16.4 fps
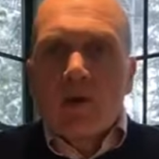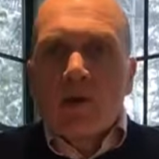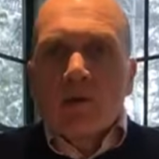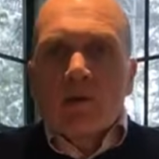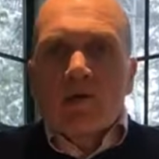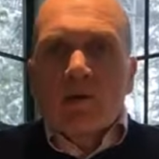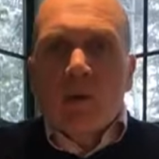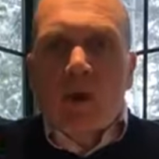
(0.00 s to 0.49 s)

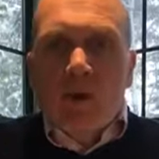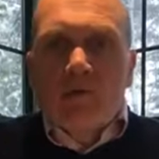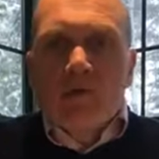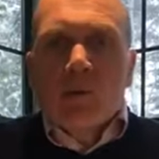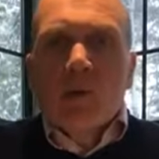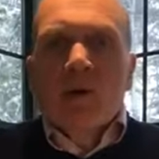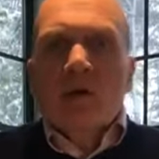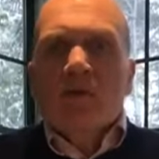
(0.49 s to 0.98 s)
So
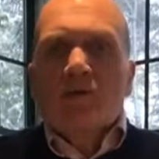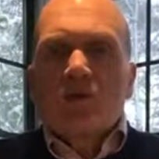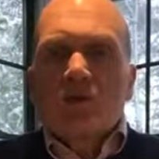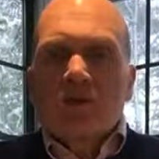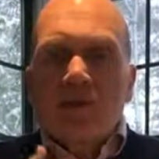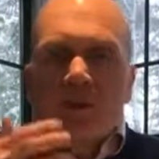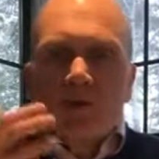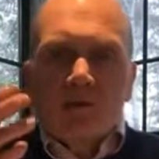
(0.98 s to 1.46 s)
everybody
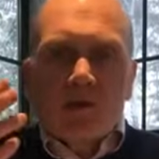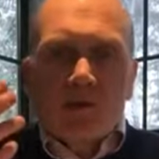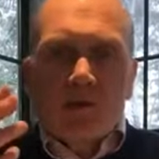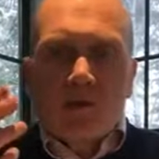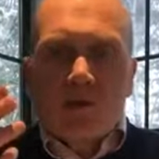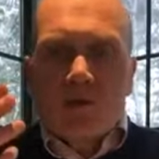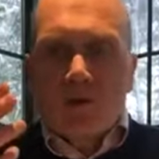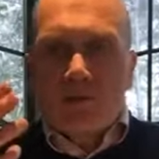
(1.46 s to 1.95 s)
understands
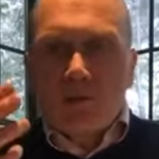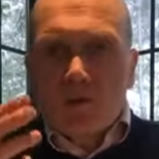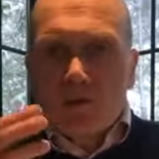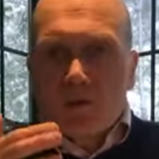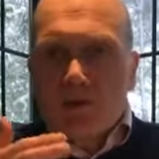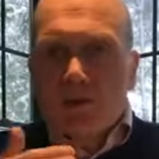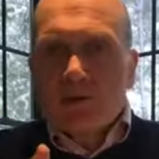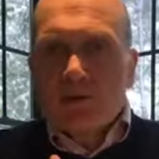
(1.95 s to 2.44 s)

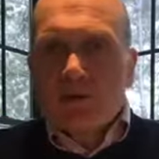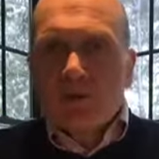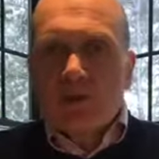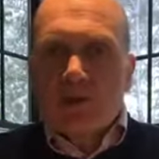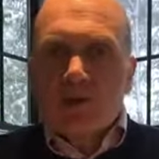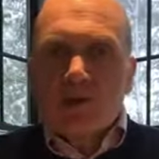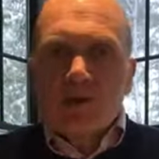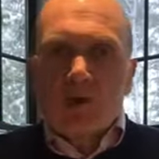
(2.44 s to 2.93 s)
vertical
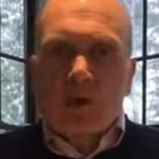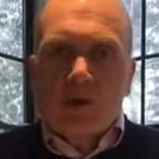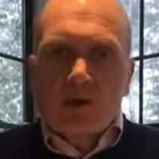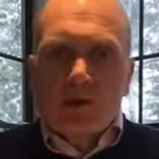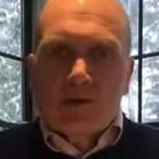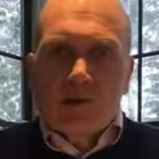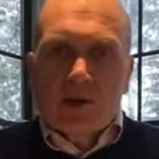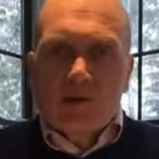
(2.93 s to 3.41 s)
integration,
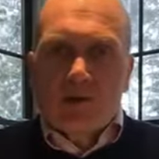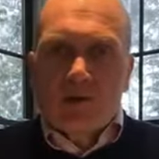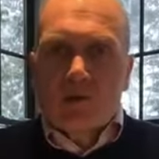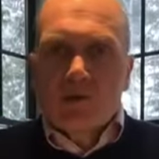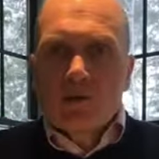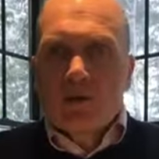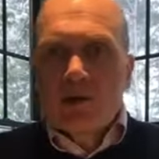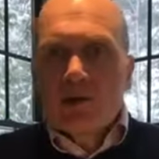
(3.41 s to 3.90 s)
horizontal
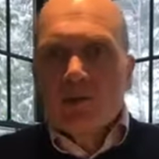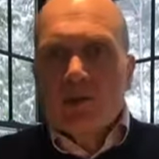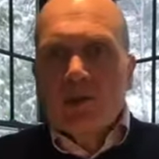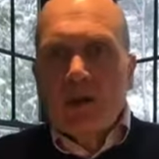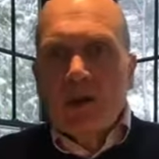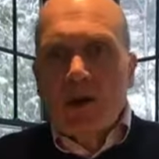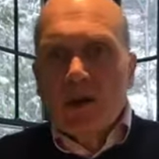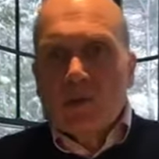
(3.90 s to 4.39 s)

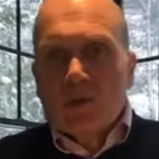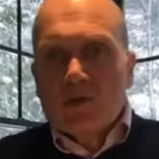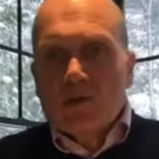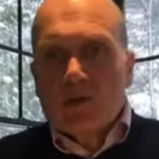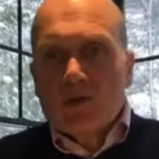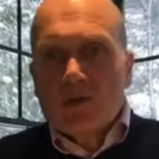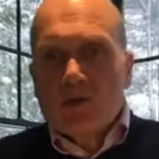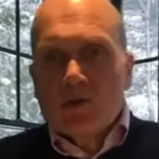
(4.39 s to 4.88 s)
integration,
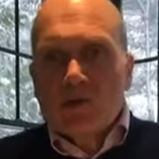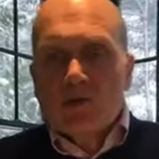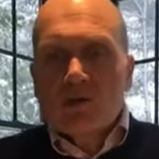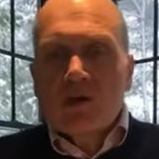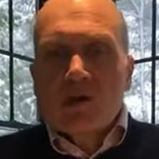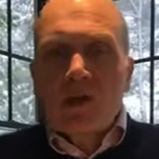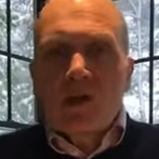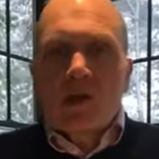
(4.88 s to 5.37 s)

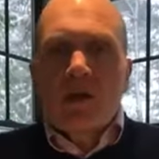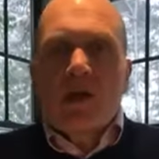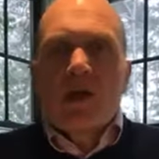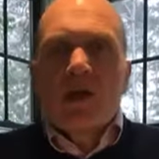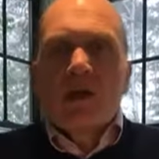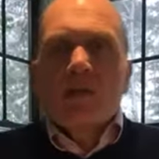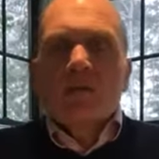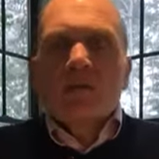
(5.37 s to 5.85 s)
acquisitions,
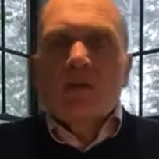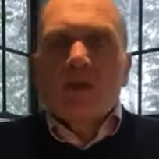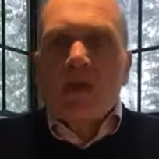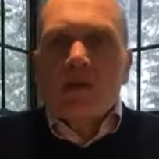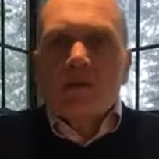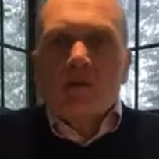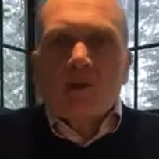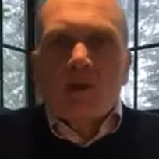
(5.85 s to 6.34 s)

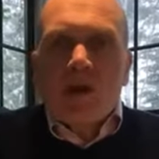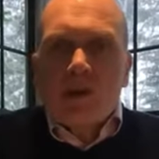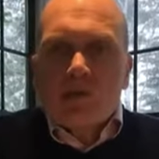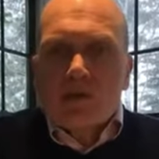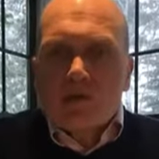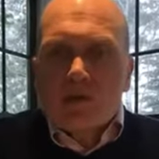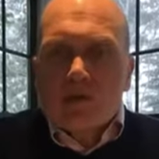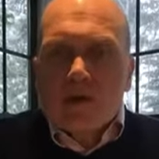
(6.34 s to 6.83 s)
land grabs.
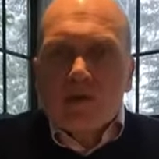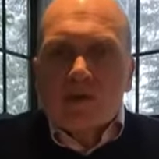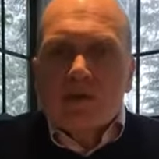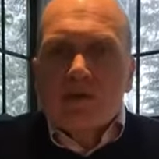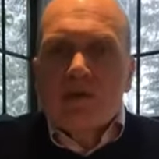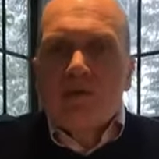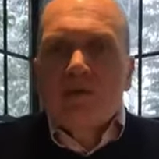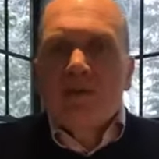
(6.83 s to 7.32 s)
There's lots of
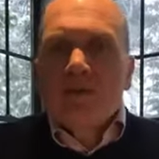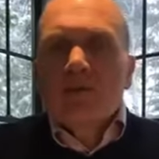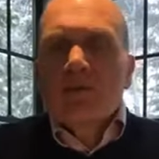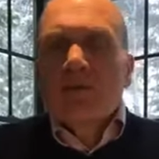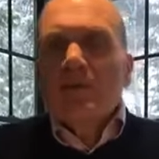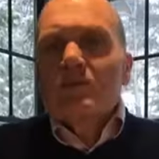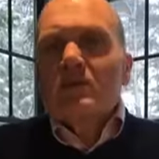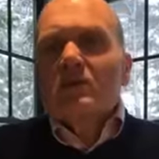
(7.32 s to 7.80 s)
different
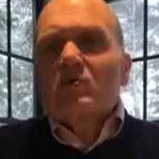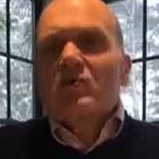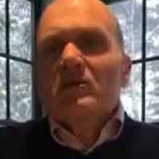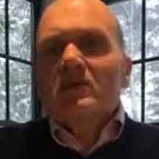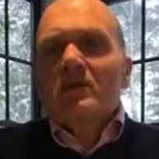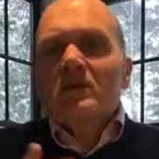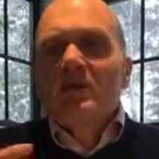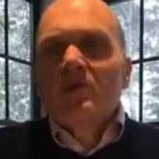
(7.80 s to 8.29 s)

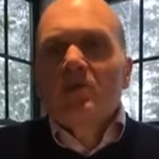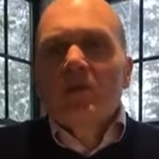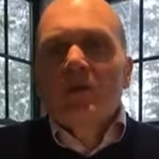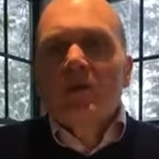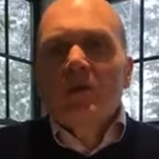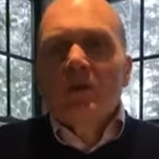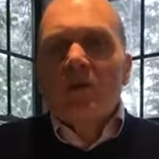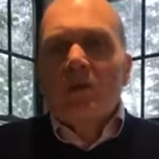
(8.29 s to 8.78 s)

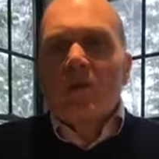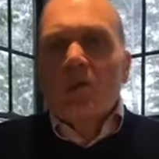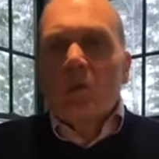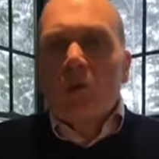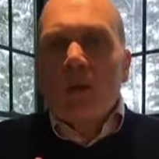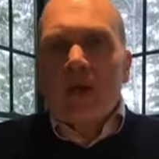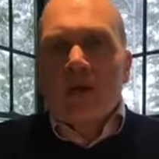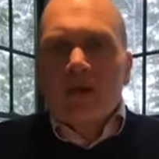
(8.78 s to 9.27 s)
strategic
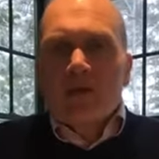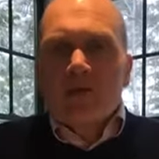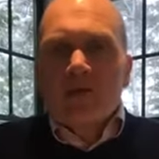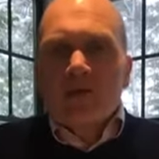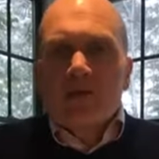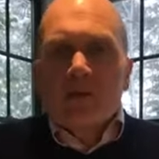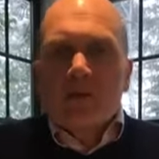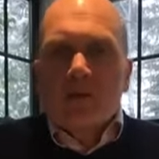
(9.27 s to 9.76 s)
ways
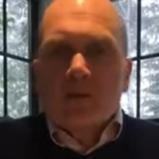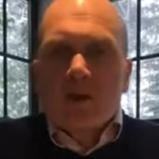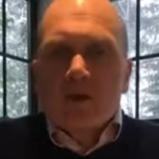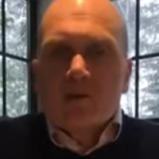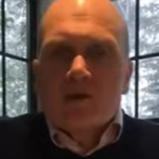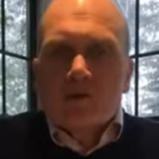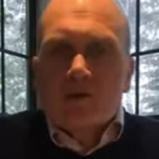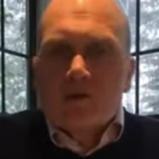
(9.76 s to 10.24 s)
that
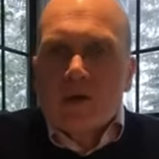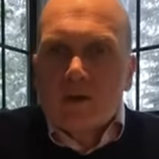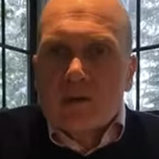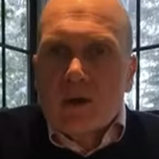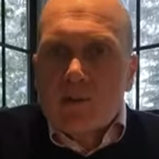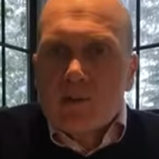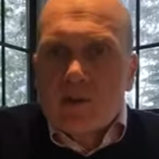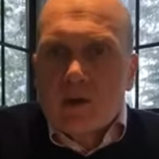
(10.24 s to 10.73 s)
lenders
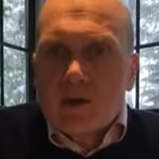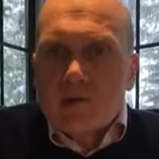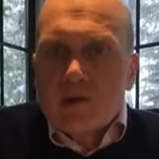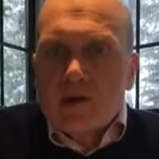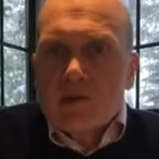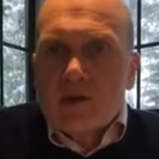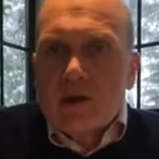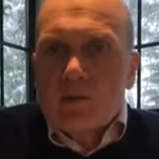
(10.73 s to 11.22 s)
come to
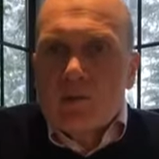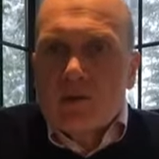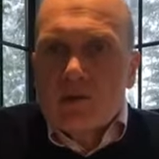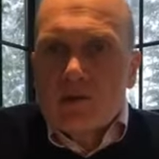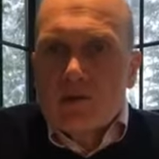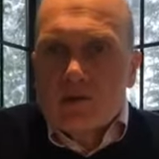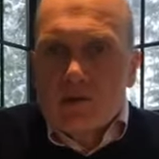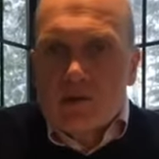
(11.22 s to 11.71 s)
understand
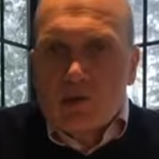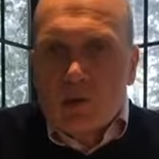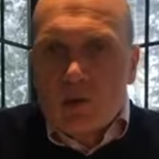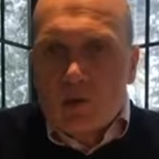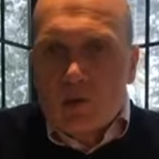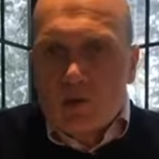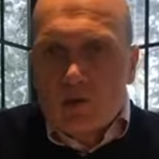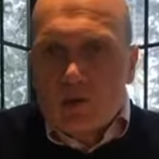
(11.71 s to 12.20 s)
businesses. So
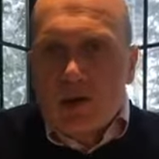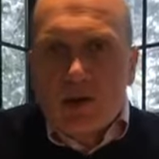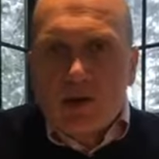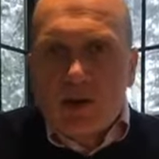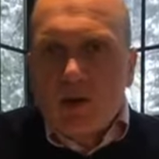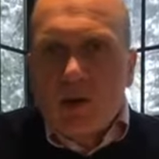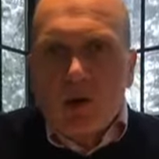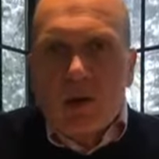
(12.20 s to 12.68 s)
when you're
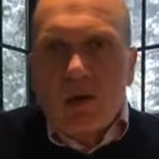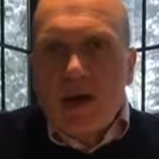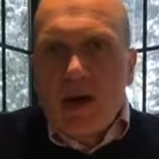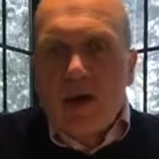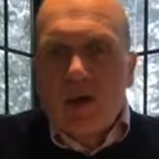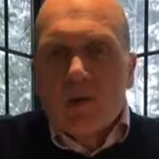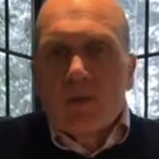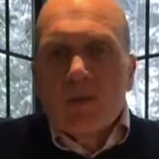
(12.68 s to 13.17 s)
writing it all
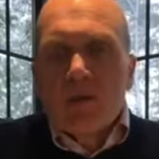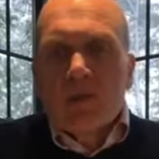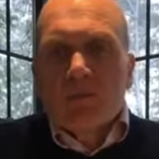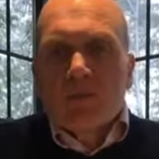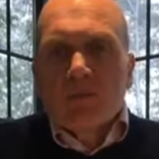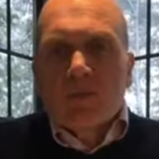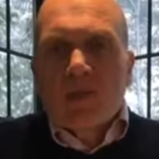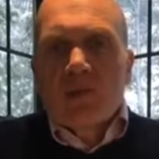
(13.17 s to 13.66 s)
out,
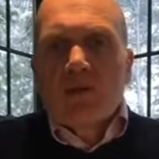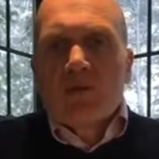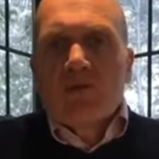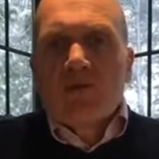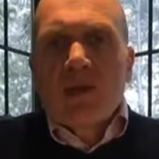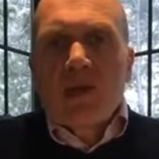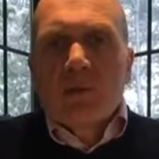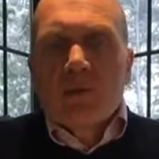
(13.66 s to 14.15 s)
it gives
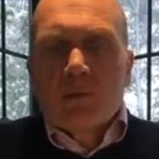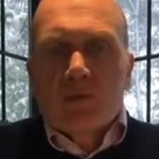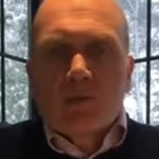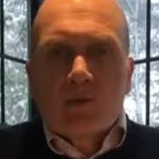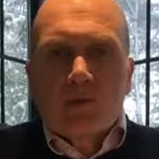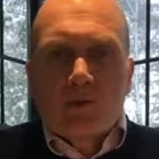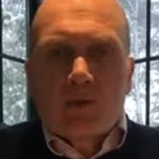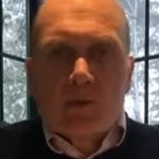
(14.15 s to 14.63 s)
you the
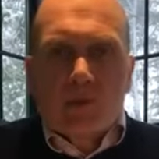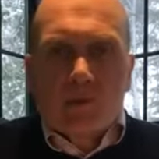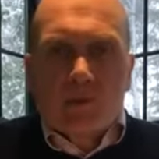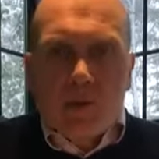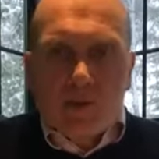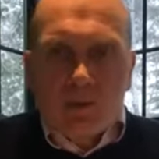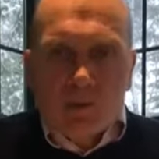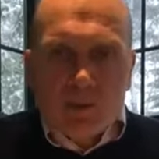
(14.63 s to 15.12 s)
opportunity
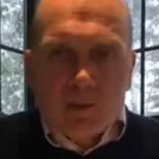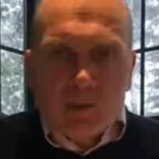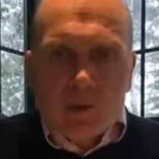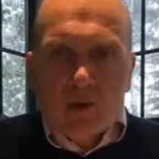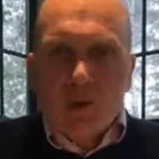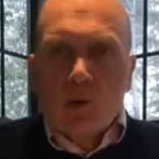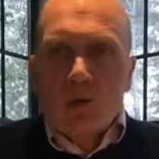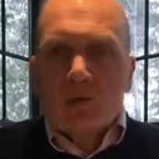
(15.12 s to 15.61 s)
to
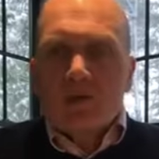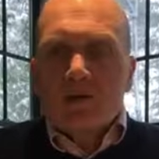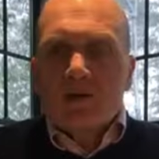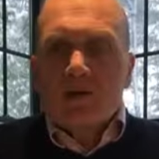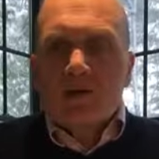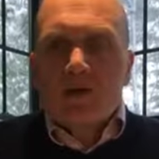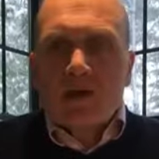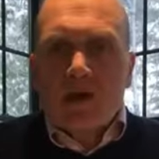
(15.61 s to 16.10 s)
bring all these
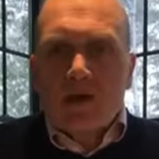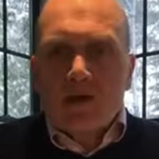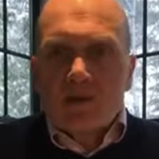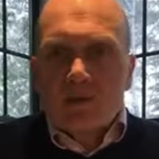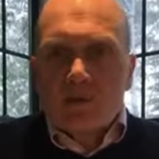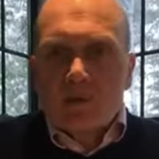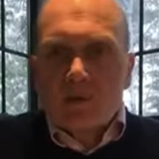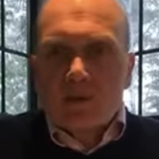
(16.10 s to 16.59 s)
different
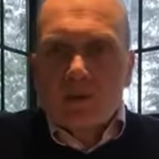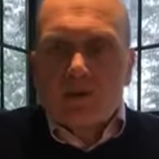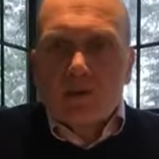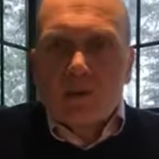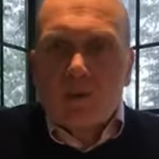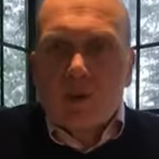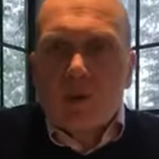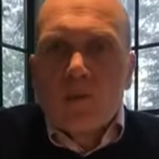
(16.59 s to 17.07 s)
concepts
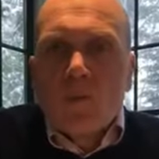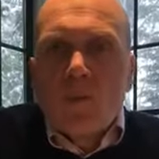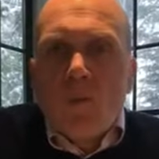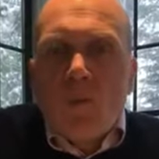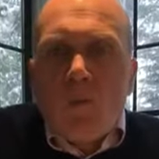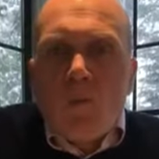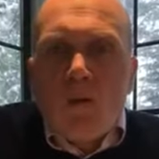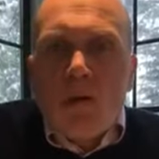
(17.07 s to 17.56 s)
into it.
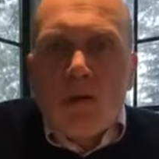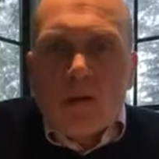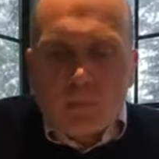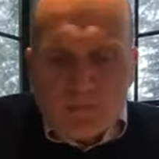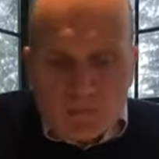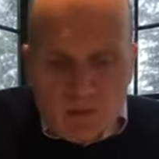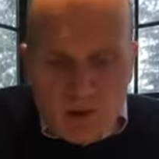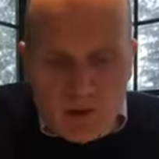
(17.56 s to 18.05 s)

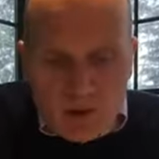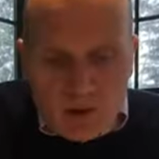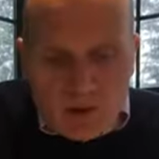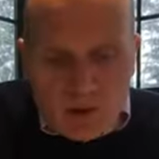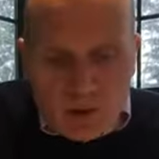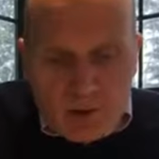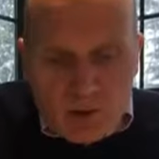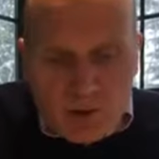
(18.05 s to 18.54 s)
I
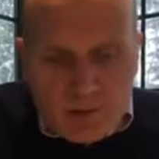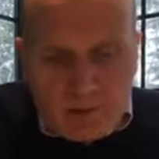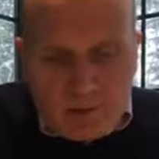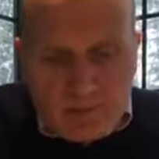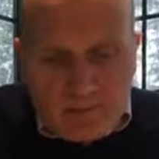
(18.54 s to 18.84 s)
also think